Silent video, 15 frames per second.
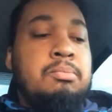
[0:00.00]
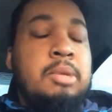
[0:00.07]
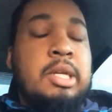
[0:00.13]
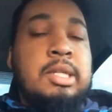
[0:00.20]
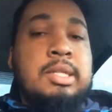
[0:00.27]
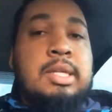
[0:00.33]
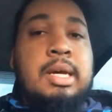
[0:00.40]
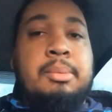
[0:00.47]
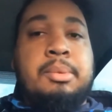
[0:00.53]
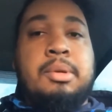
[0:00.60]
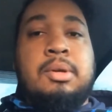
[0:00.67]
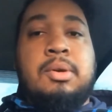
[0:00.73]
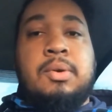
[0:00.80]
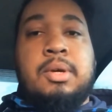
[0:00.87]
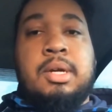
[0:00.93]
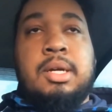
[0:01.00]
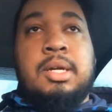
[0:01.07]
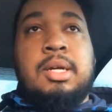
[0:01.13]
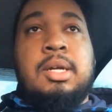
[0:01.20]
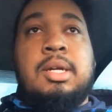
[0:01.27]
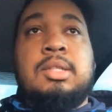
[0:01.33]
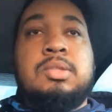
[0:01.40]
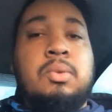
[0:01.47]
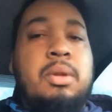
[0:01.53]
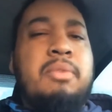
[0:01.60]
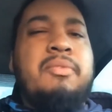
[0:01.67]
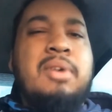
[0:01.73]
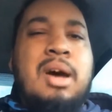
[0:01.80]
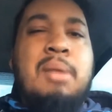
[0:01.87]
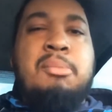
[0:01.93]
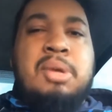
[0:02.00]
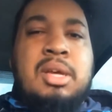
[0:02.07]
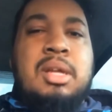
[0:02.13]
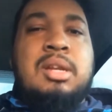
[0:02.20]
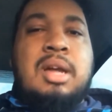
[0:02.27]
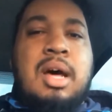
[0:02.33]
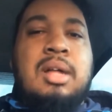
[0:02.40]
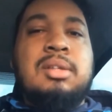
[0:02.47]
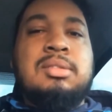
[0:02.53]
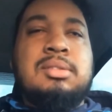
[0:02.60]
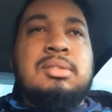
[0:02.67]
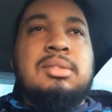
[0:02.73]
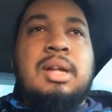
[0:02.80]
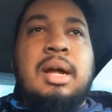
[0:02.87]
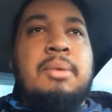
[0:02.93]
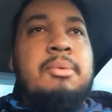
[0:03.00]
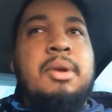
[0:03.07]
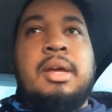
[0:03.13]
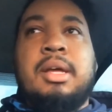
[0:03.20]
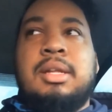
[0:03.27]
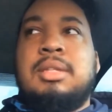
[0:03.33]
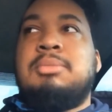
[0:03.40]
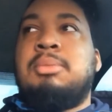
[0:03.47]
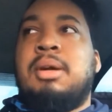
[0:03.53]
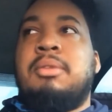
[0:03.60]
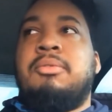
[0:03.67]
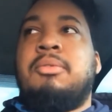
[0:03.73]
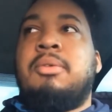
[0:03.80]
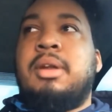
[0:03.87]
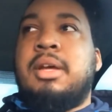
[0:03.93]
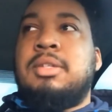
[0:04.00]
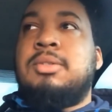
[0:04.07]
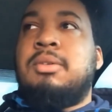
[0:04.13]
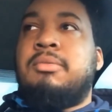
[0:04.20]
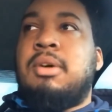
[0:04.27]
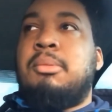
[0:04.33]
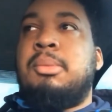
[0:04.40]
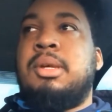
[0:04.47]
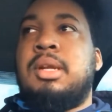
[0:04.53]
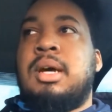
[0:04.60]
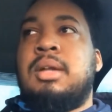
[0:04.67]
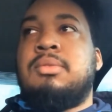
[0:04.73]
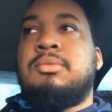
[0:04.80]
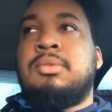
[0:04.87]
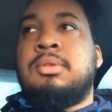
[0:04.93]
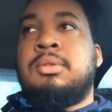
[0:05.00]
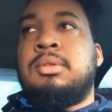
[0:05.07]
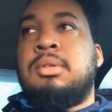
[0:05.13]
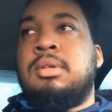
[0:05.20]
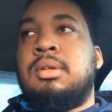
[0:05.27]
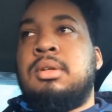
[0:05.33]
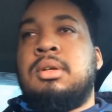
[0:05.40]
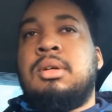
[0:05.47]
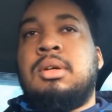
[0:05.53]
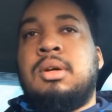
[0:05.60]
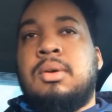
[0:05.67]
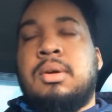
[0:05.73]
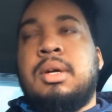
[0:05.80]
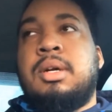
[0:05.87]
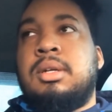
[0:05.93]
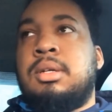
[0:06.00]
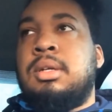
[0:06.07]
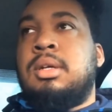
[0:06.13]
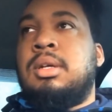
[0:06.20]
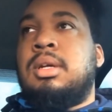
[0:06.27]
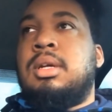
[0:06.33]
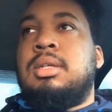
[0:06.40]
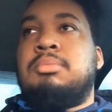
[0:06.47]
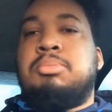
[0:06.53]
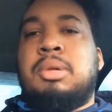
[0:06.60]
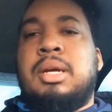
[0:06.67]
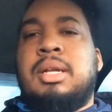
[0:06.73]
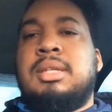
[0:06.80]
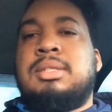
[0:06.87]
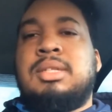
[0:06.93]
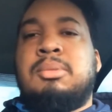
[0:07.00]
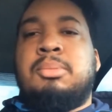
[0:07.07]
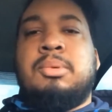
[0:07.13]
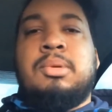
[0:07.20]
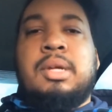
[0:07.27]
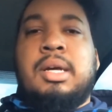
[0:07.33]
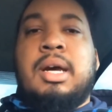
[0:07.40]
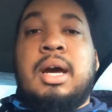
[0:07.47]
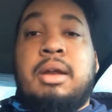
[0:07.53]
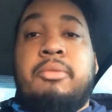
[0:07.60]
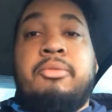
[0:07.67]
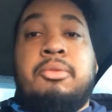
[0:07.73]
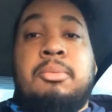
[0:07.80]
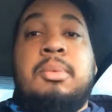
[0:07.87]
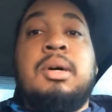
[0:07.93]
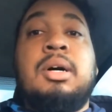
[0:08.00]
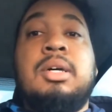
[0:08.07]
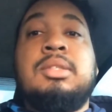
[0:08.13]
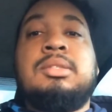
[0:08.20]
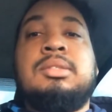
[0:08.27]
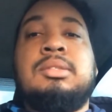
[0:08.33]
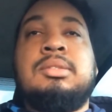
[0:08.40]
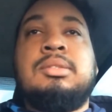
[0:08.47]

make this happen. Okay, $25 million. Like, where they get this money from? Where they get $25 million from? Okay, it's plain and simple. They got it from us